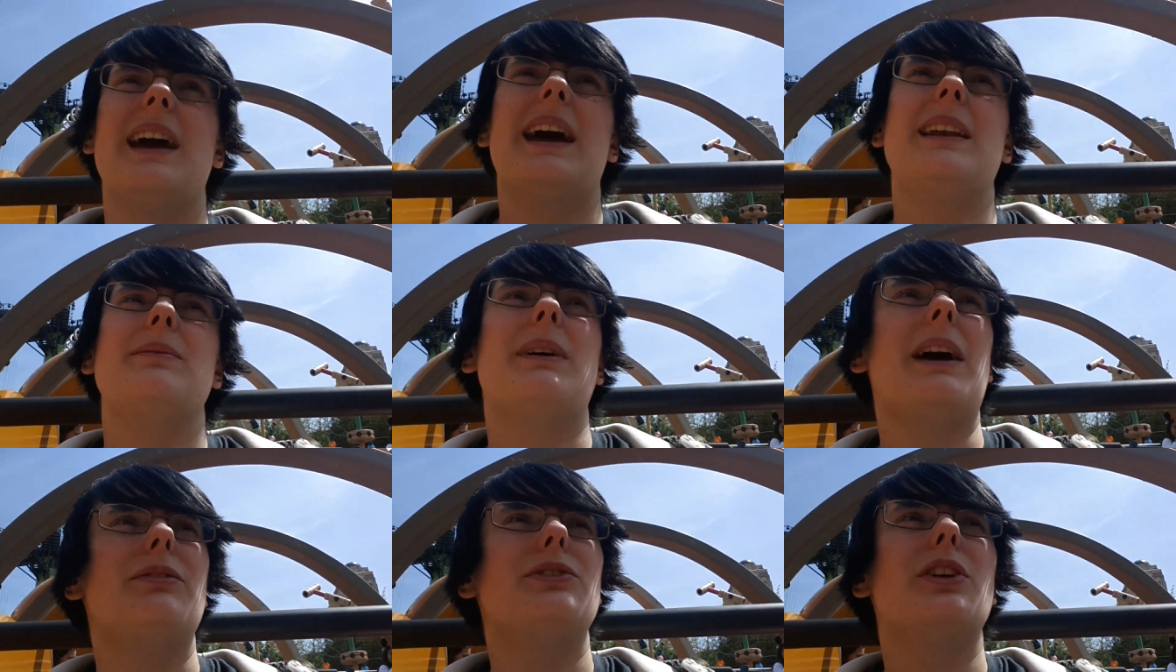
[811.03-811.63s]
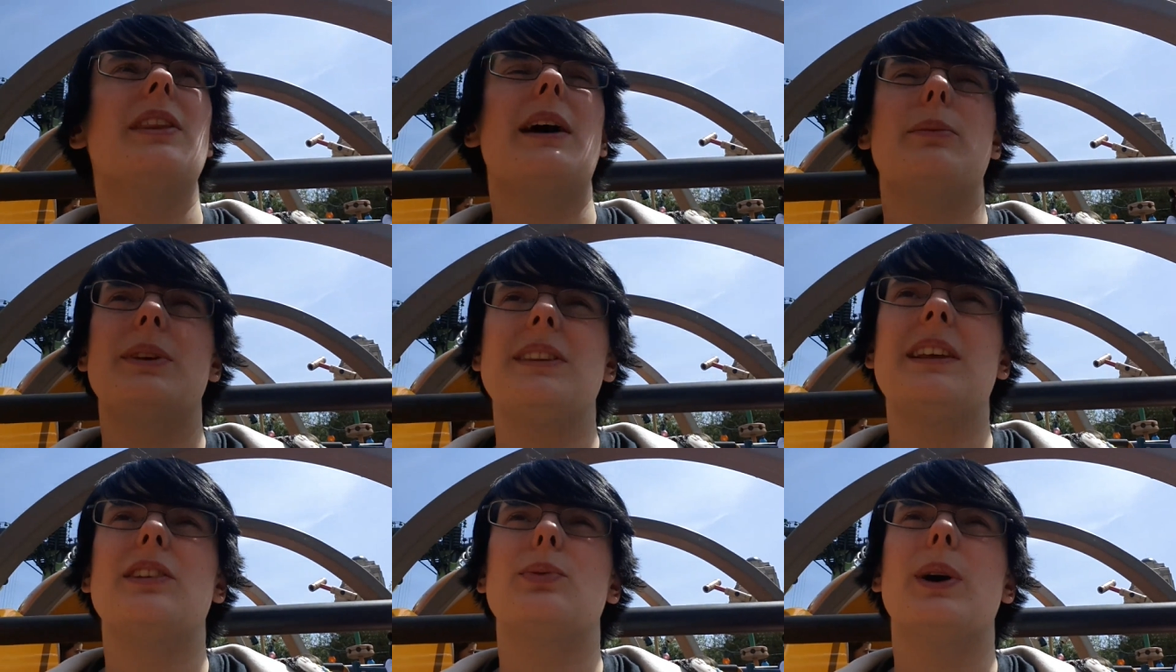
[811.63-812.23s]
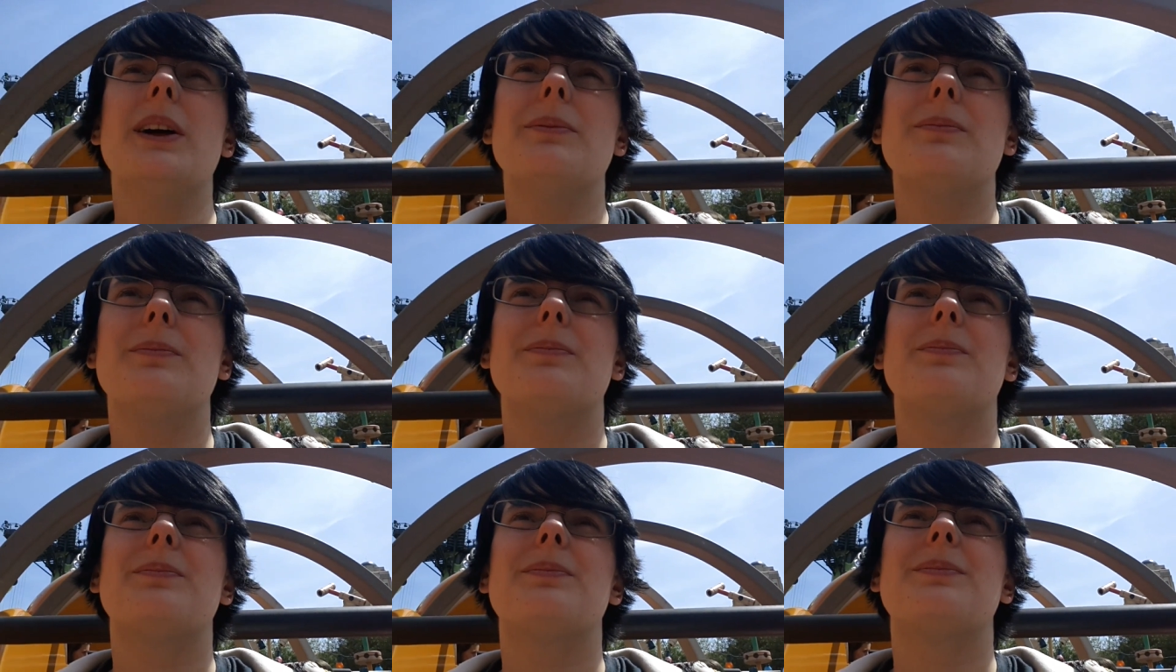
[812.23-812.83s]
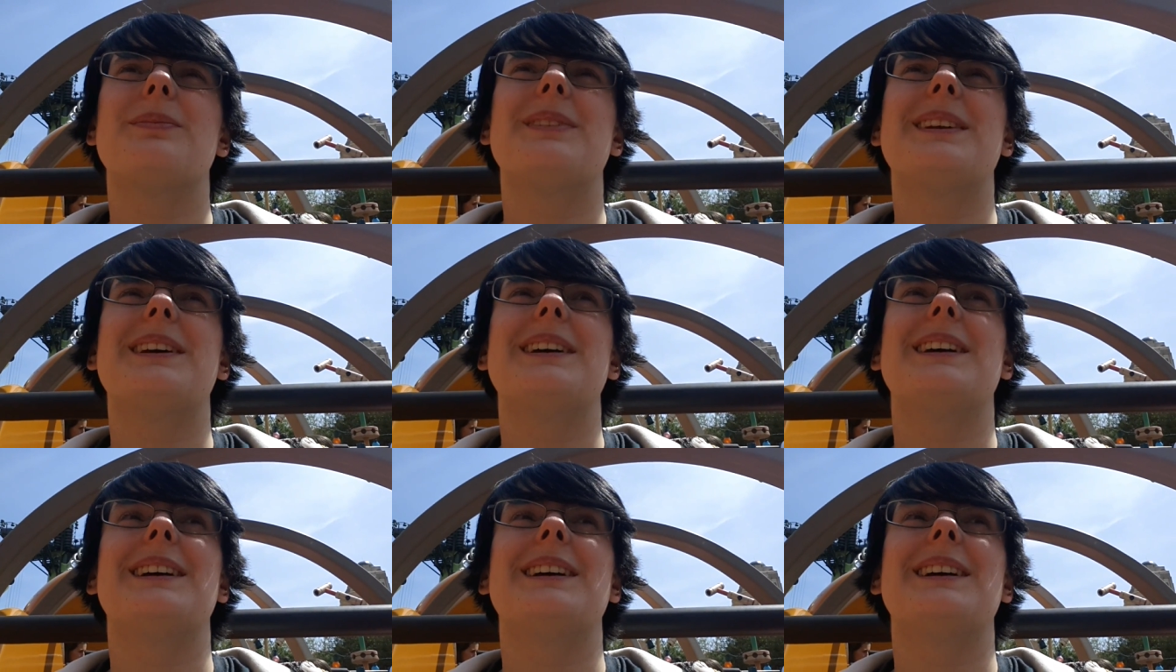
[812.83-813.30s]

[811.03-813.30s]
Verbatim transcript: And I've done that with this one. Oliver!